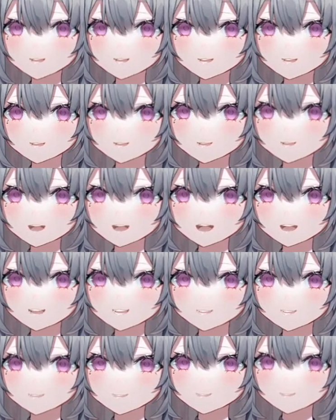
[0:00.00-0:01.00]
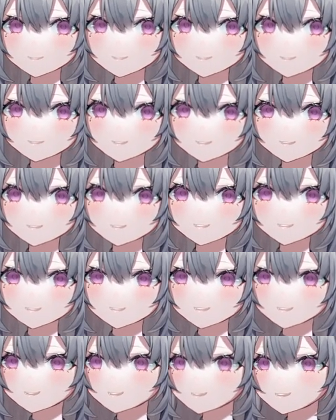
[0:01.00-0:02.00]
cool. go ahead.
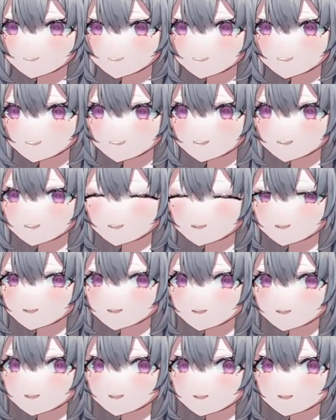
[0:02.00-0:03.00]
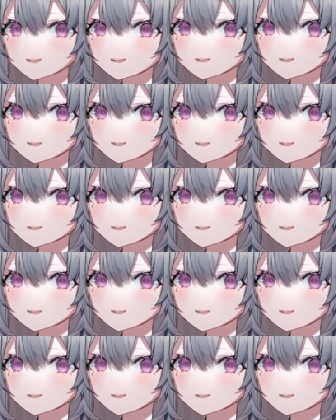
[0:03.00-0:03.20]
Let's see. Um,